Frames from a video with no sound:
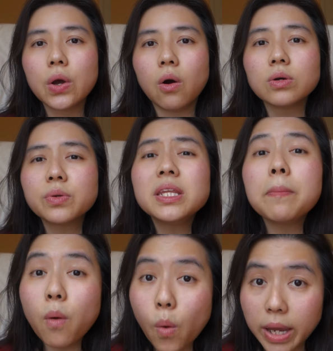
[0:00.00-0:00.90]
or 20
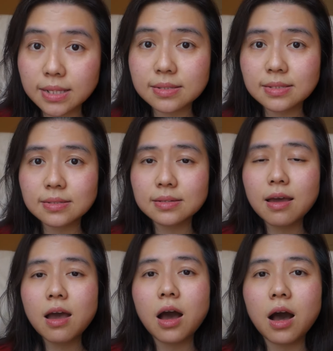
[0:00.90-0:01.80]
points
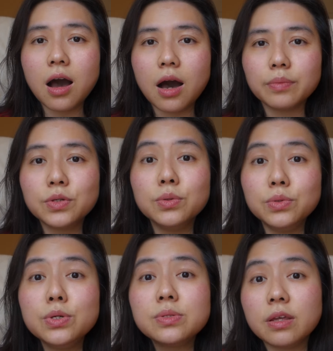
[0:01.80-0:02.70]
to
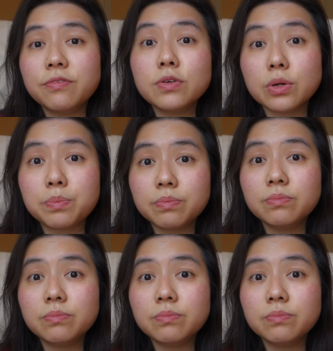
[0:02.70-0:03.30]
use in future,